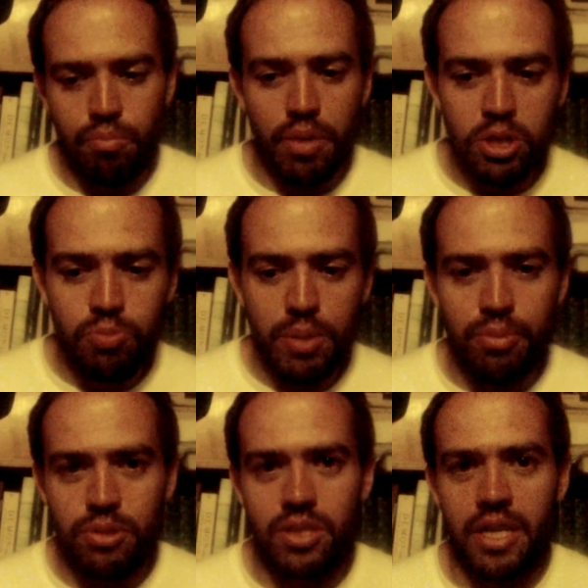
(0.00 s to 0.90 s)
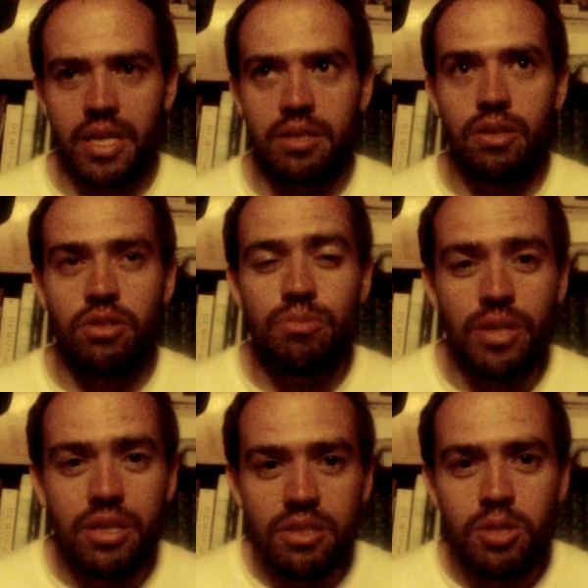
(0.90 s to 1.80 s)
Most people are saying, oh
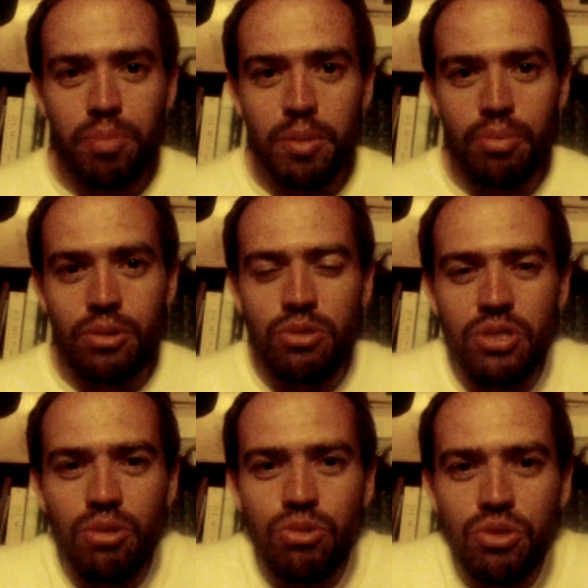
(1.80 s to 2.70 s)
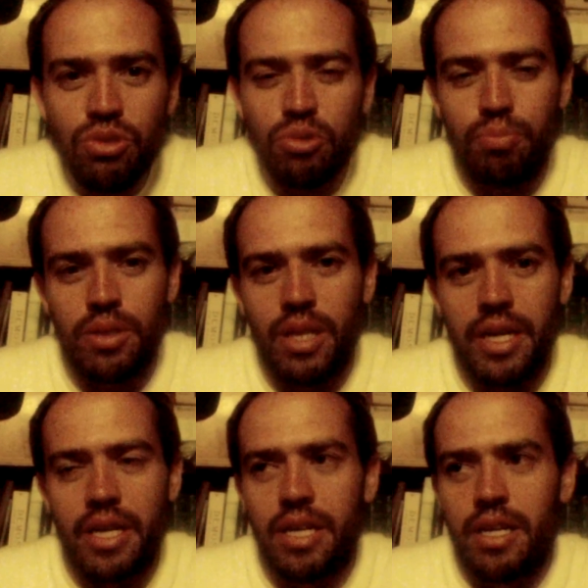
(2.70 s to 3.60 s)
my goodness, people are so stupid.
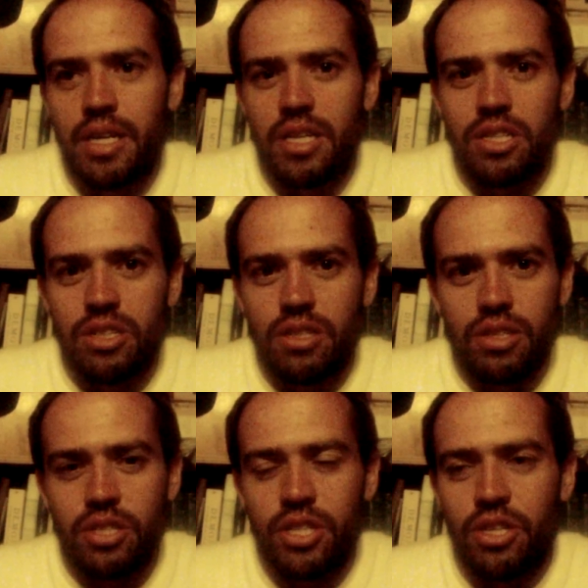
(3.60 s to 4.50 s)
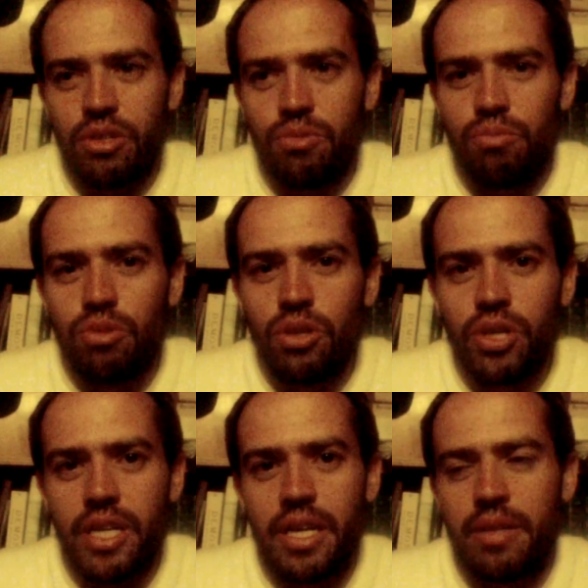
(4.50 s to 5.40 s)
Like,
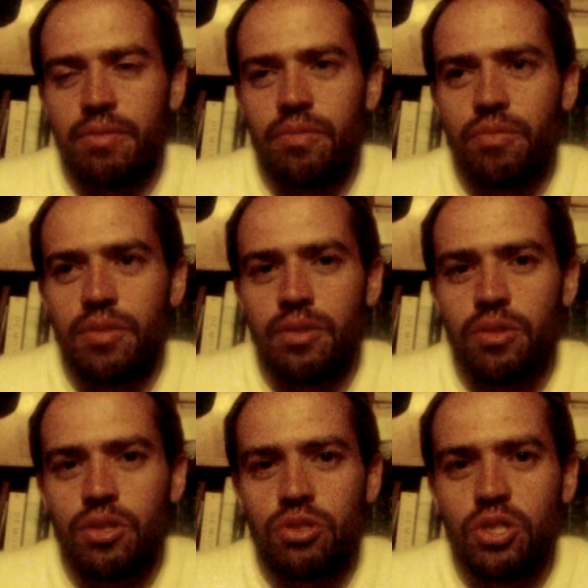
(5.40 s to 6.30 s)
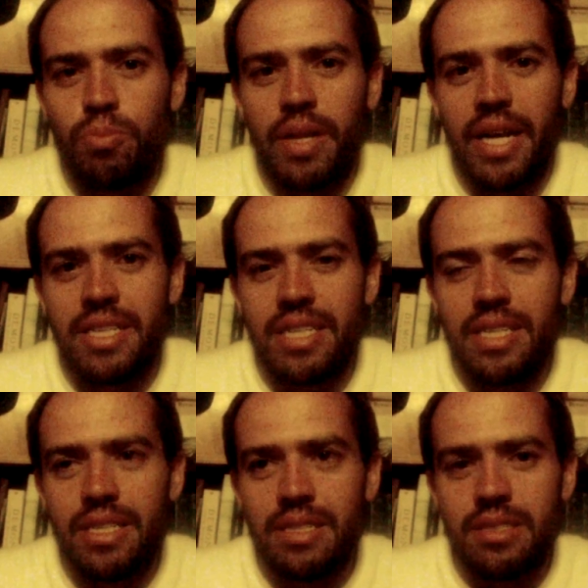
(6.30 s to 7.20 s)
look at the stupid
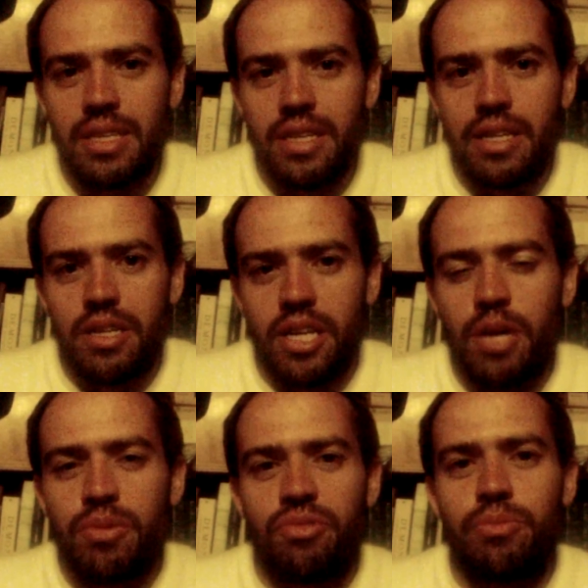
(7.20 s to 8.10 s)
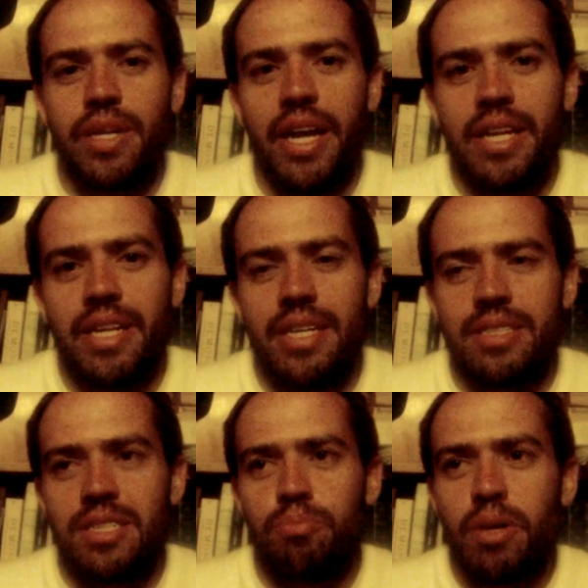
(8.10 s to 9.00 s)
ideas coming from
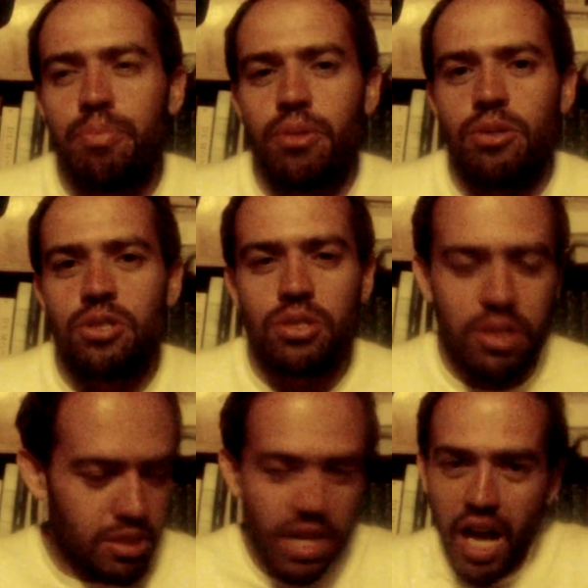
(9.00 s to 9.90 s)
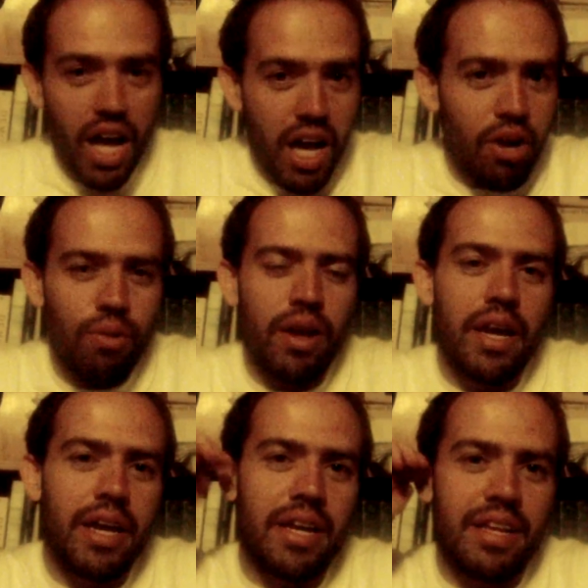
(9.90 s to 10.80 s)
candidates that people are just,
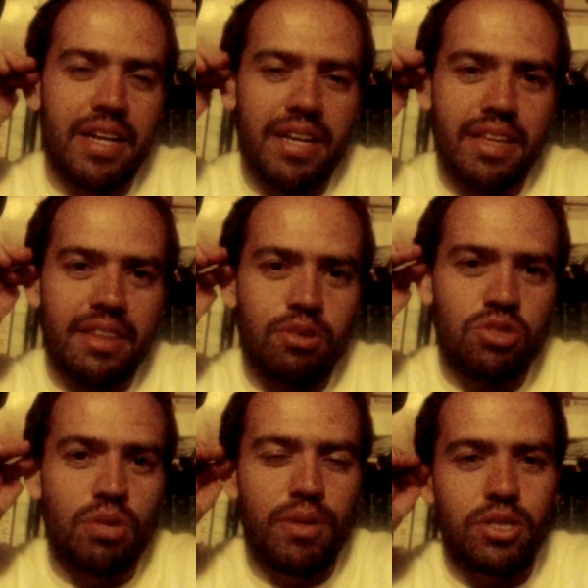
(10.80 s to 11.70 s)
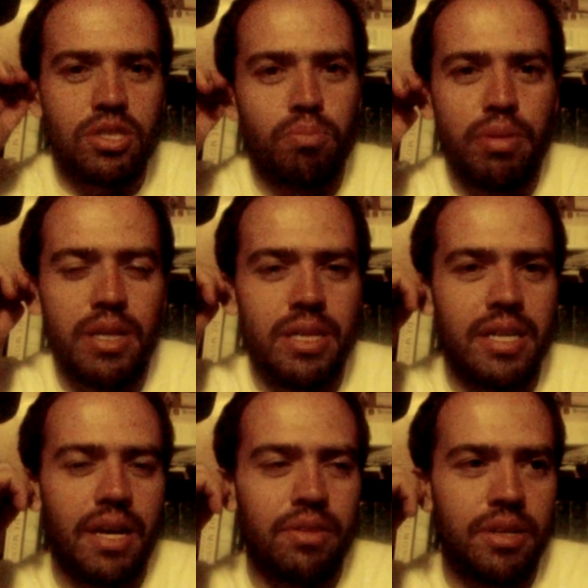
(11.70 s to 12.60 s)
hooray! Like, there's so much
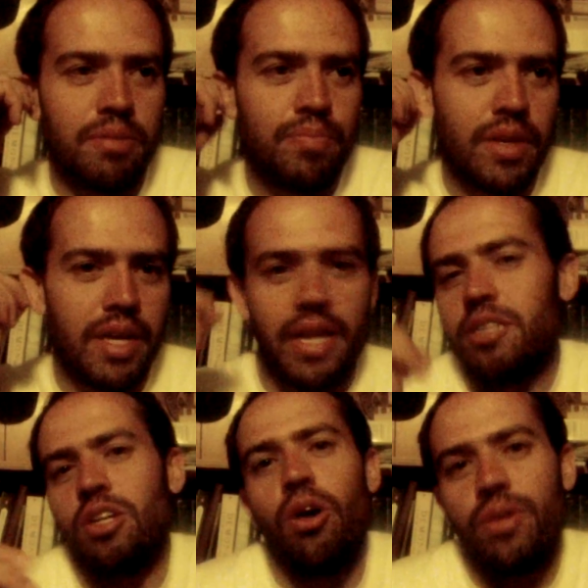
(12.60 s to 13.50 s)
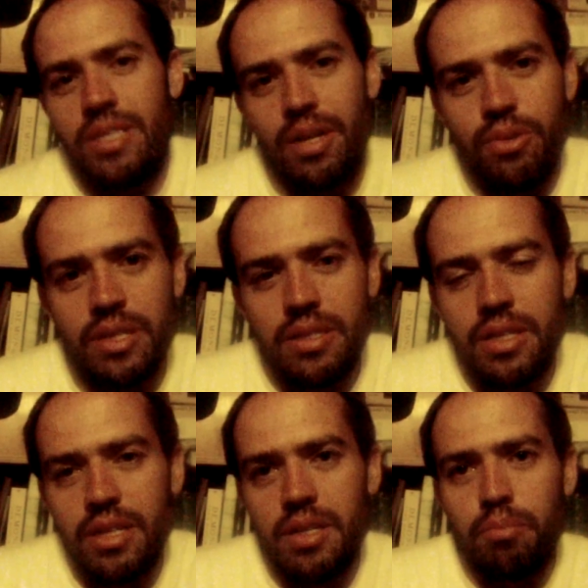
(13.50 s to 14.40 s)
stupidity out there, and it's always that way.
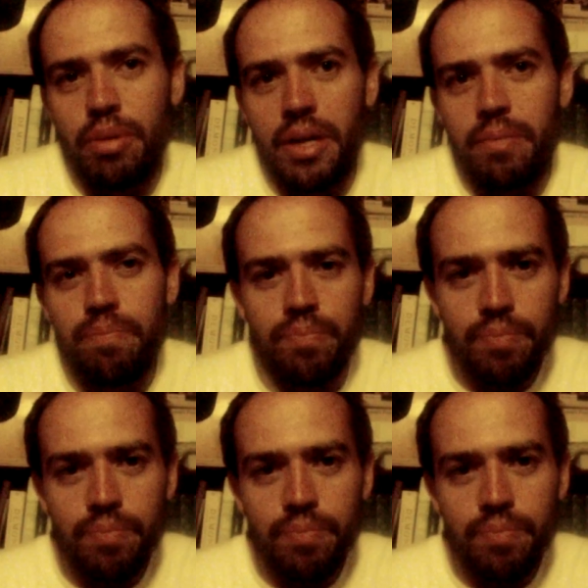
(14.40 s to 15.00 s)
But